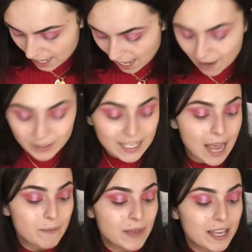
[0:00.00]
I was
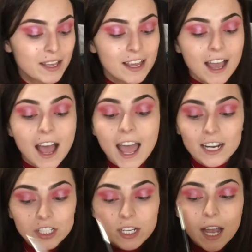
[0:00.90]
happy. I
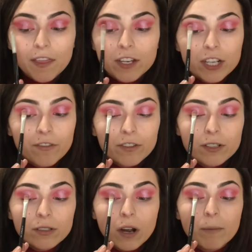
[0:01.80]
actually got the Jeffree
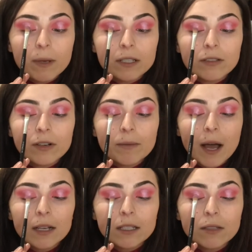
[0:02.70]
Star mystery
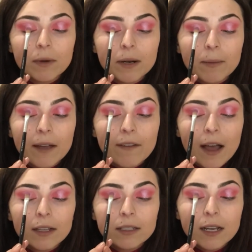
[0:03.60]
box as one of my
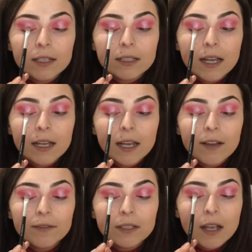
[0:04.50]
Valentine's Day
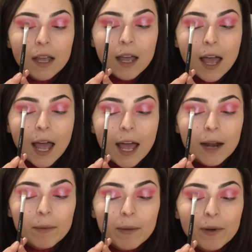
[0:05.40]
gifts.
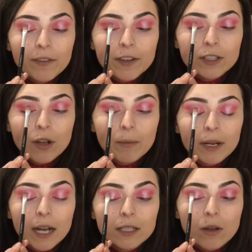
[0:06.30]
And my boyfriend told me
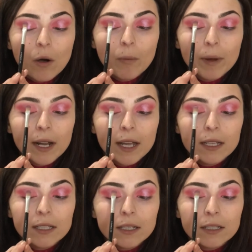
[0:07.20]
not to open it
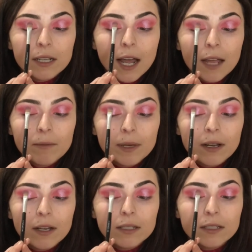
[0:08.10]
until today,
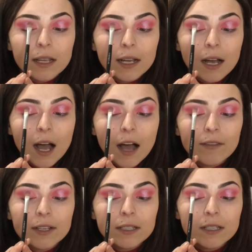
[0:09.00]
because like
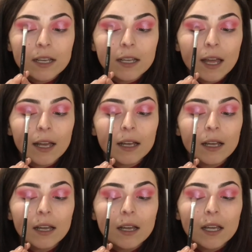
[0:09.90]
obviously like
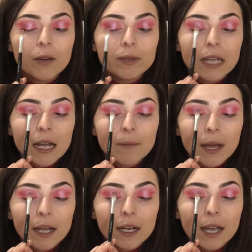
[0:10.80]
he was like, I'm
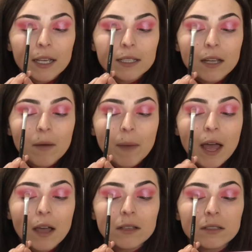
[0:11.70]
not gonna get you something
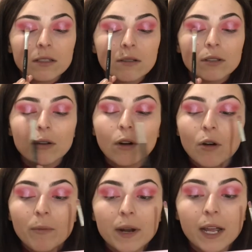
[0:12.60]
else, so don't
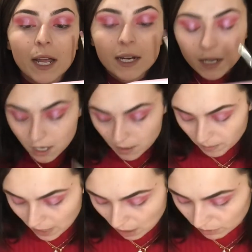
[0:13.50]
open it.
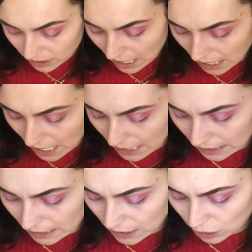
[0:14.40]
But I was like, I
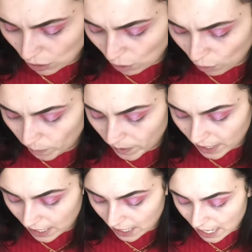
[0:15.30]
need to open
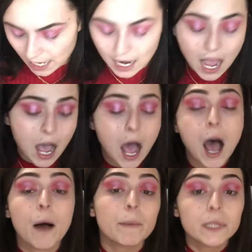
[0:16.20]
it. And
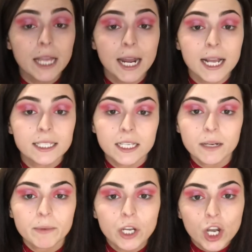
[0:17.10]
I'm glad I
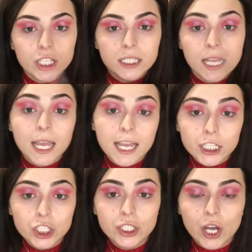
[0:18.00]
did, because it
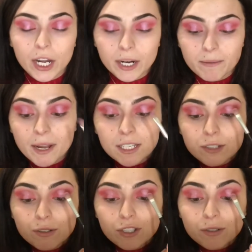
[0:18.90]
started my
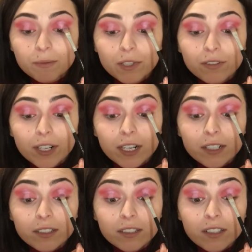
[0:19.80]
YouTube career.
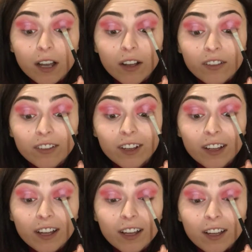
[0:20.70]
So
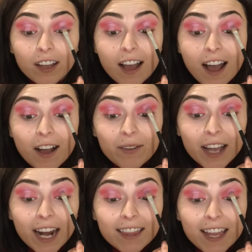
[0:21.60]
we
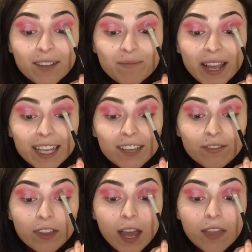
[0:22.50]
gotta thank Mikey for
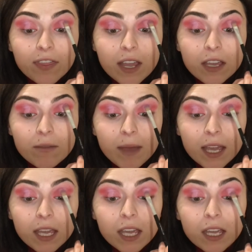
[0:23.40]
that. Thank you,
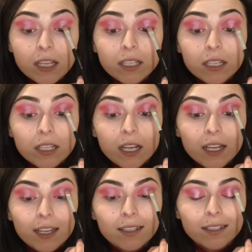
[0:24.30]
Mikey. Da, da, da.